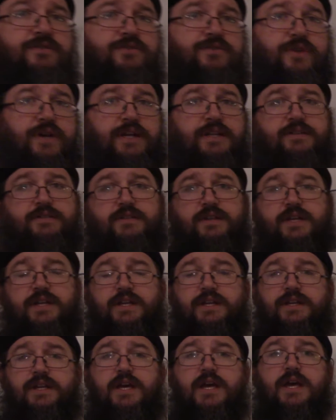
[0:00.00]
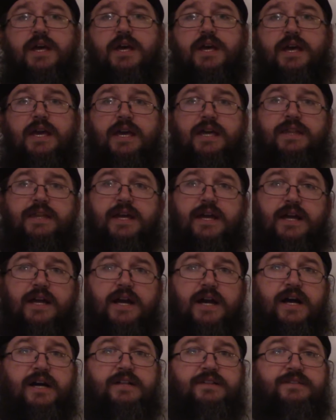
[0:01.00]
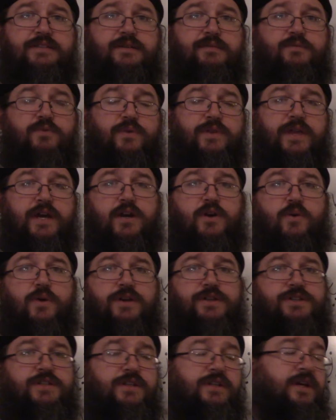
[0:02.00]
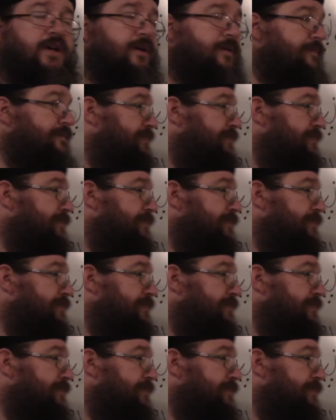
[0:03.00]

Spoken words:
translated in that concept with that question there.